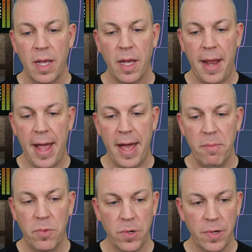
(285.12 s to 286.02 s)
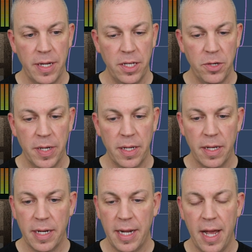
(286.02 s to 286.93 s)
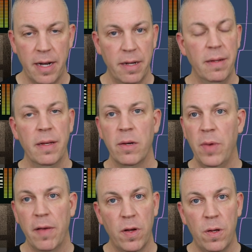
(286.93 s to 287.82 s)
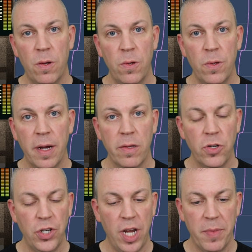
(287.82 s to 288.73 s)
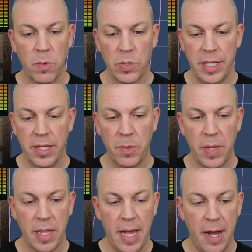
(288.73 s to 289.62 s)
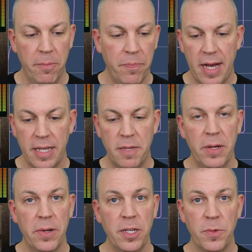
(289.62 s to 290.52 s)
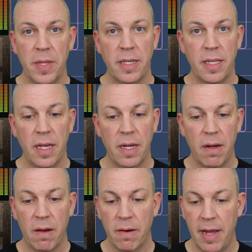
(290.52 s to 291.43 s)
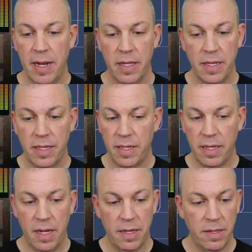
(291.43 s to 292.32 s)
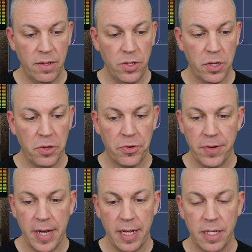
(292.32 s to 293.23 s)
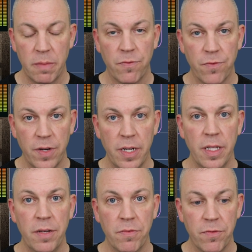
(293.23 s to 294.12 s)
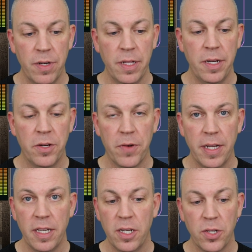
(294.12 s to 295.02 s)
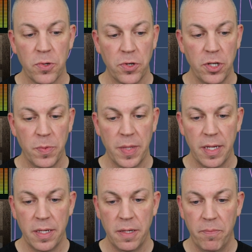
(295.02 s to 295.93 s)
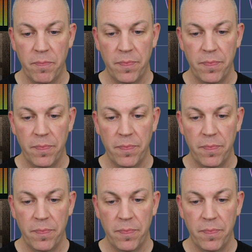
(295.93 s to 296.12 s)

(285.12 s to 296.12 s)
and add more into it, and again, we have a whole other shape that we're dealing with now. Possibilities with this thing are endless, and you can create some really, really crazy distortions with this.